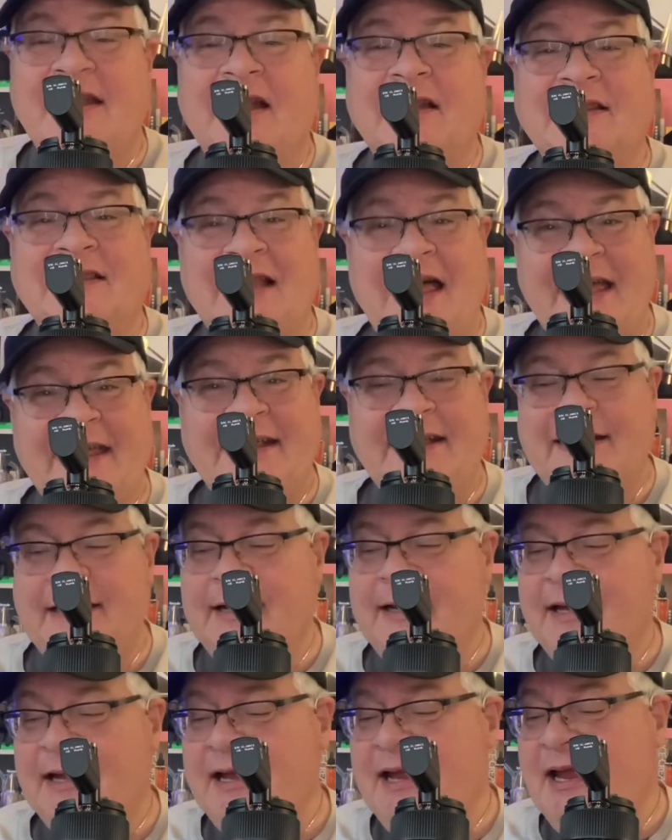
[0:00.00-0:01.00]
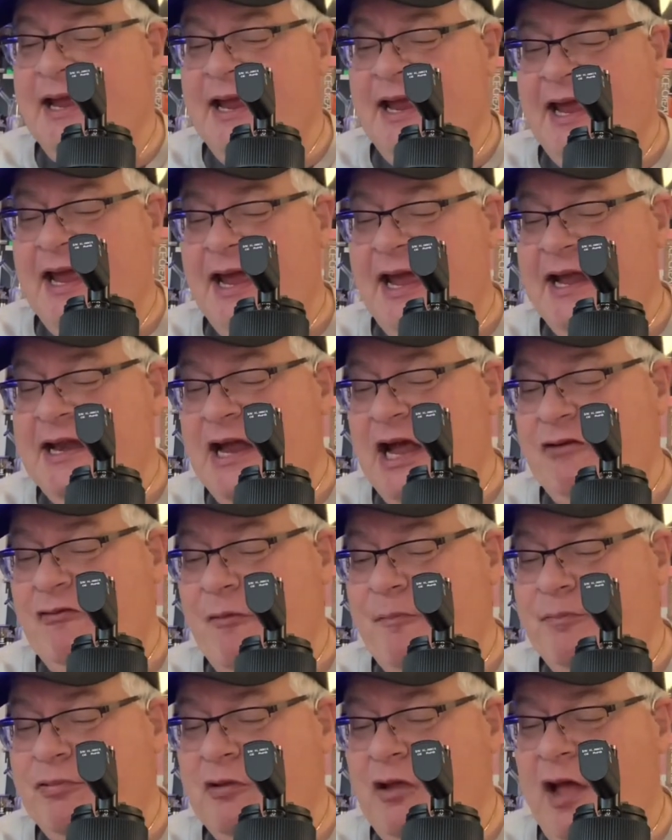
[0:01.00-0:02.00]
a like, and I
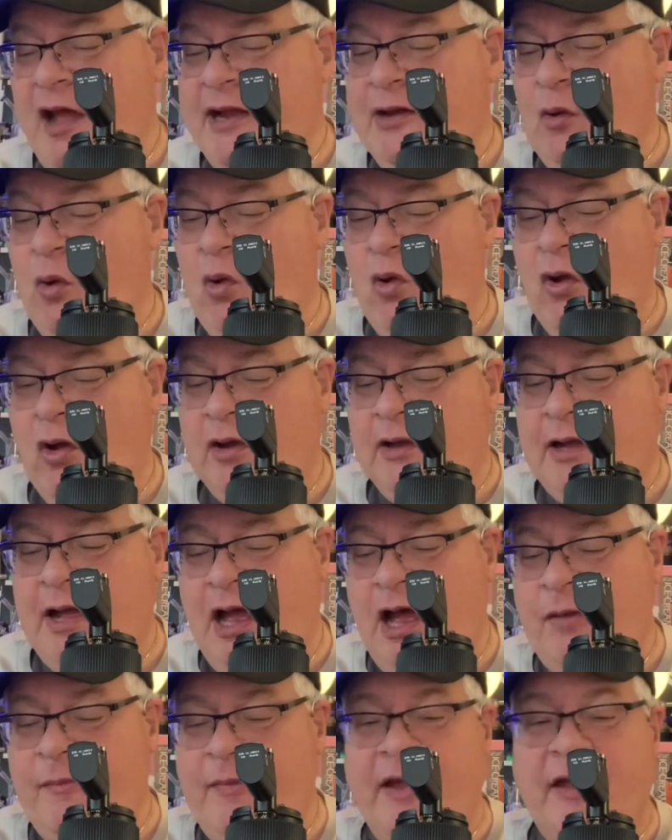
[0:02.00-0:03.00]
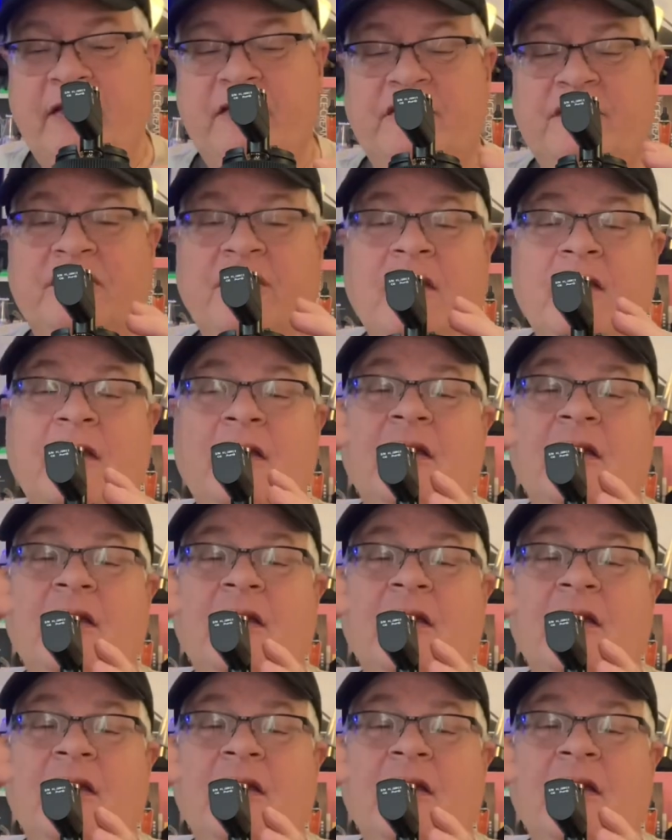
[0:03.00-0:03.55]
reply to all comments.